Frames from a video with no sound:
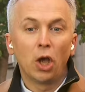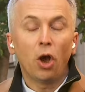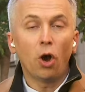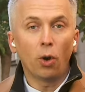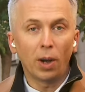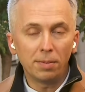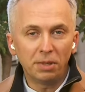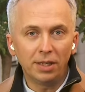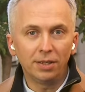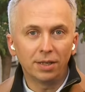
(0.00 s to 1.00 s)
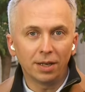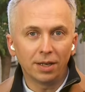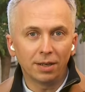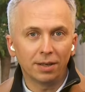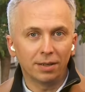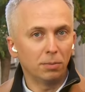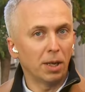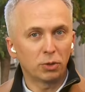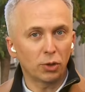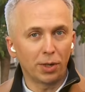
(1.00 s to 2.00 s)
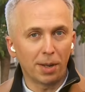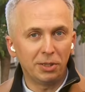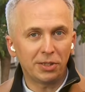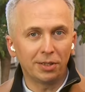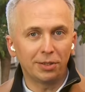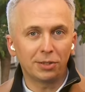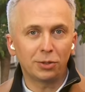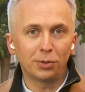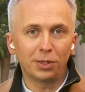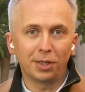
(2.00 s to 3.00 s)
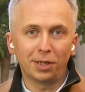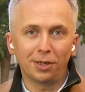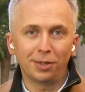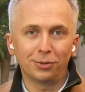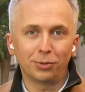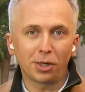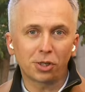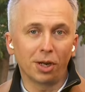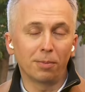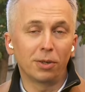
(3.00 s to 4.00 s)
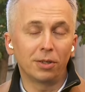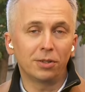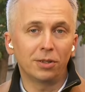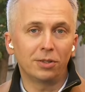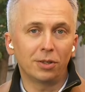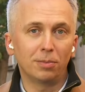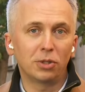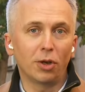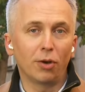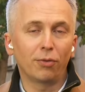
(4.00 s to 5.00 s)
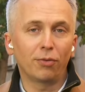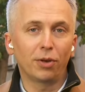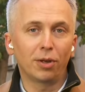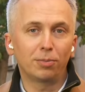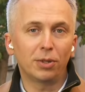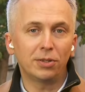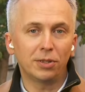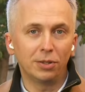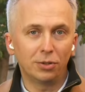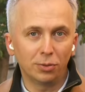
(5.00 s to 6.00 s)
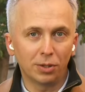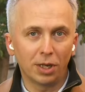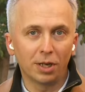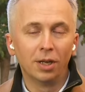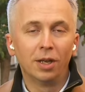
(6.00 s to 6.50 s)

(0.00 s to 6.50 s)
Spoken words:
Oh, I mean, I'm sorry, I misunderstood and I heard Russia. But in terms of President Duda,